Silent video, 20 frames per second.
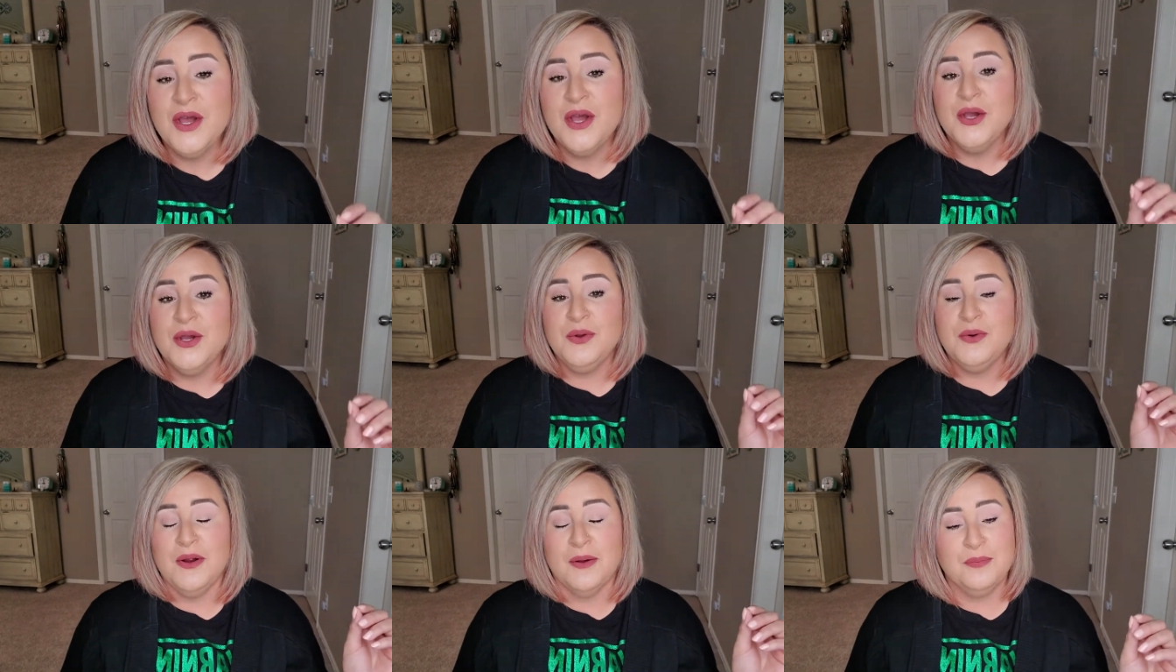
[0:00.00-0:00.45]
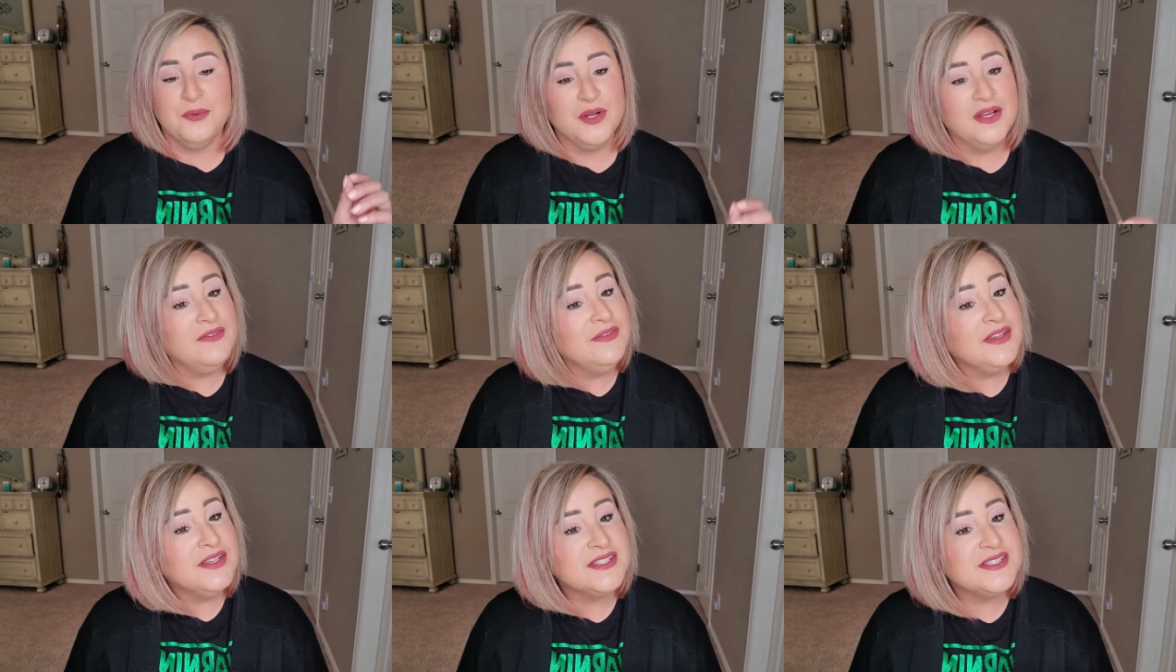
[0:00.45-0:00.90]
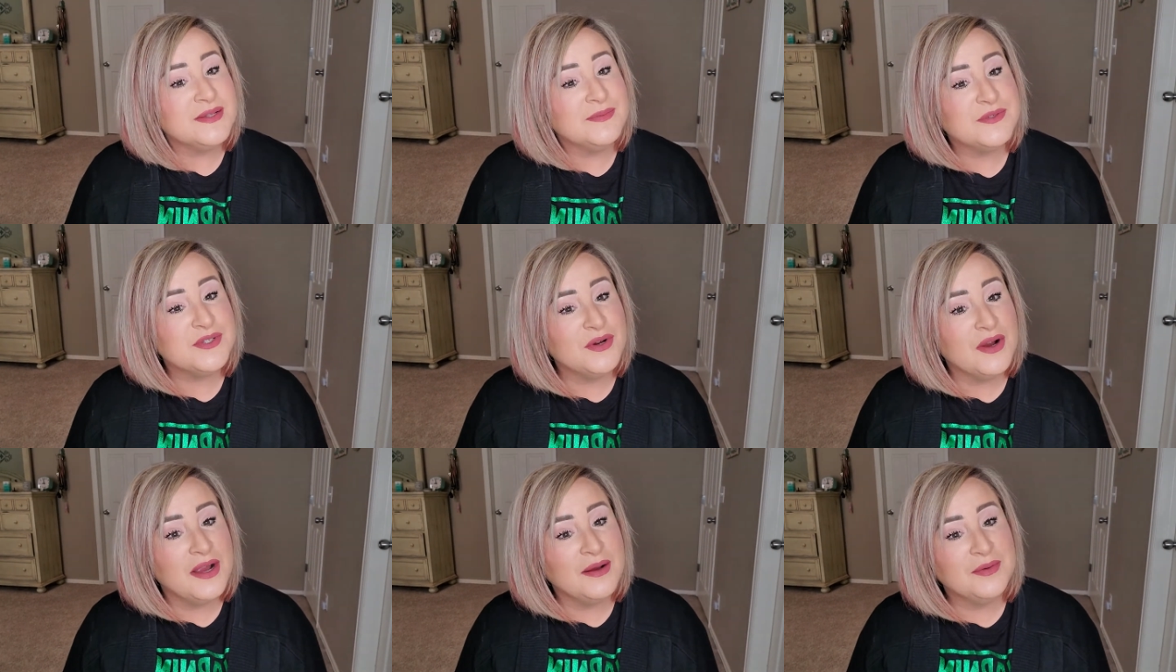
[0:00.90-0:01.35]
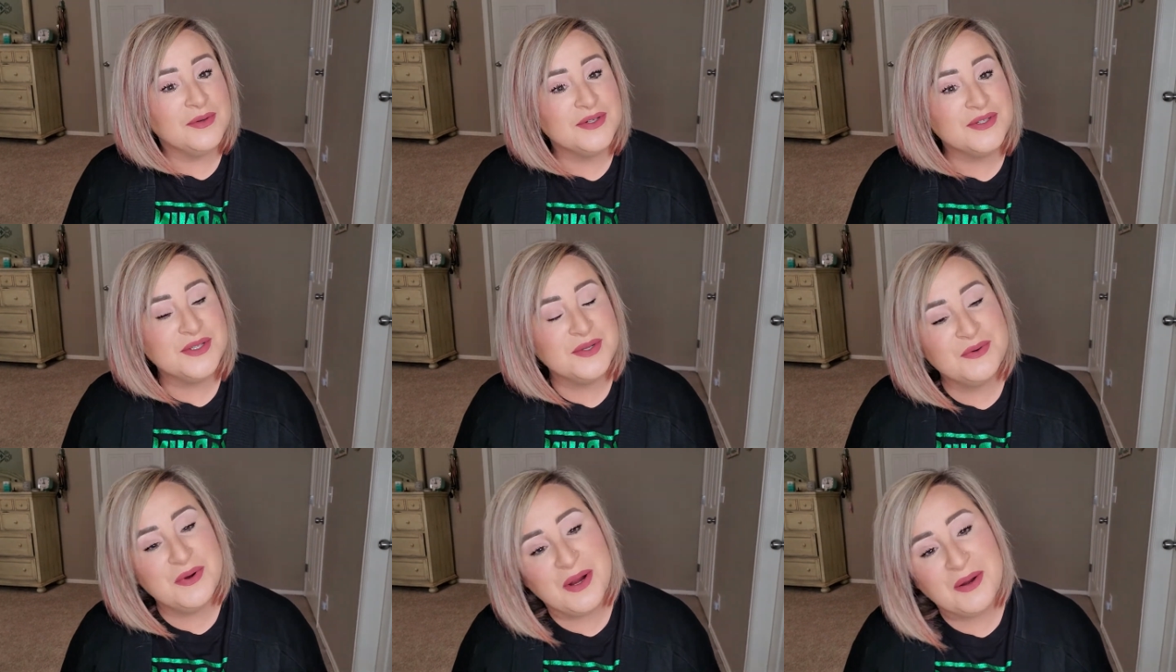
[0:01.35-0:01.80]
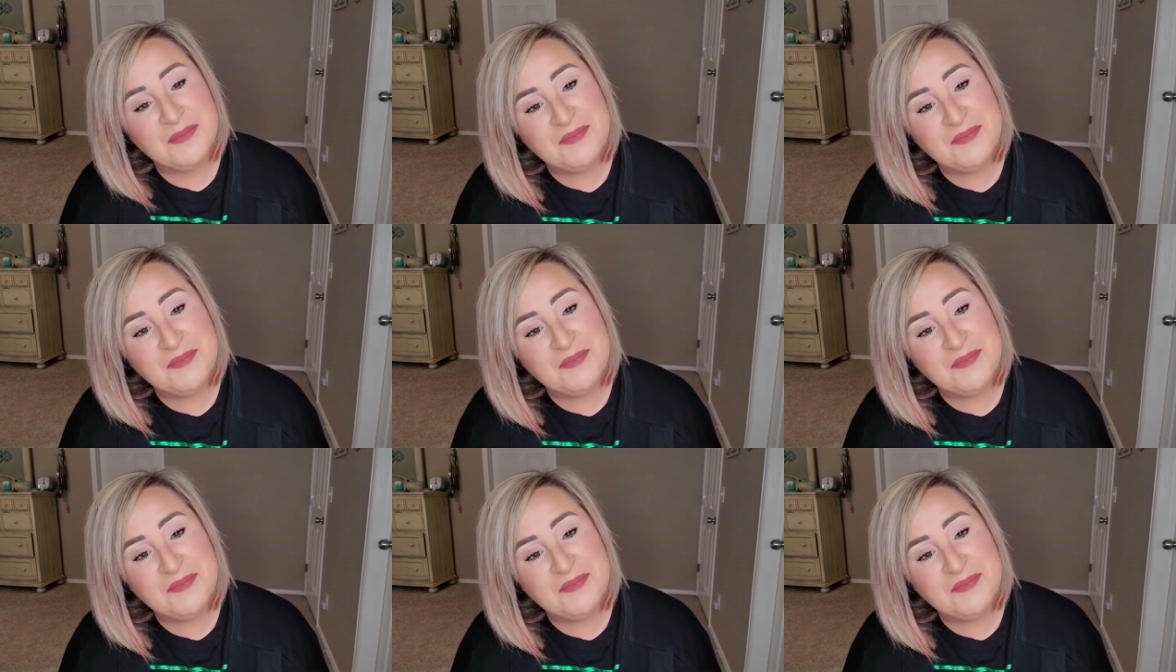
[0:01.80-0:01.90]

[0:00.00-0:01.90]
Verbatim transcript: who are previous subscribers who are